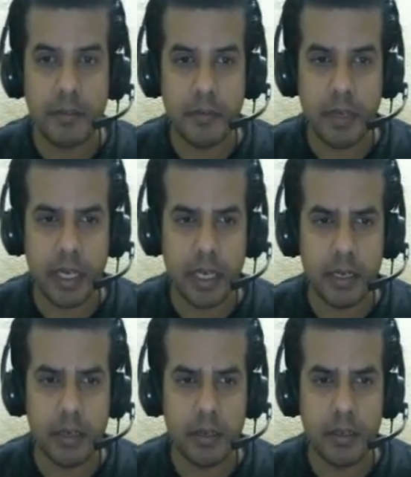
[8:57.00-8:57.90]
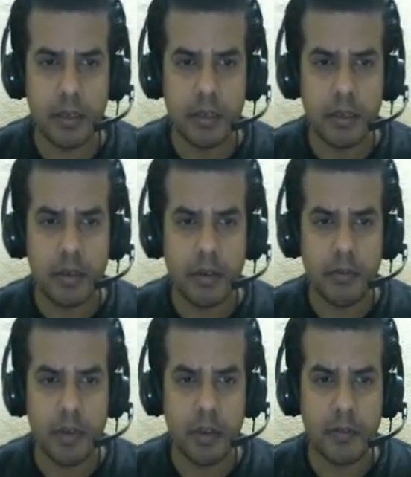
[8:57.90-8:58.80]
Fine.
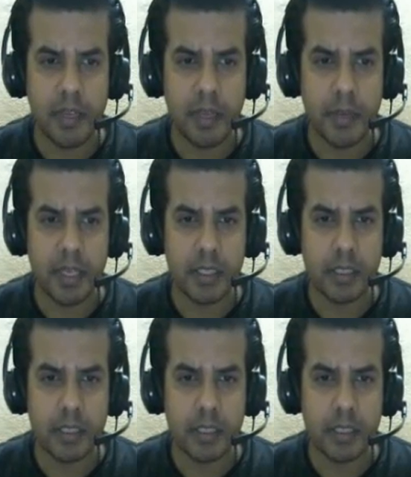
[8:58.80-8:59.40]
One of the images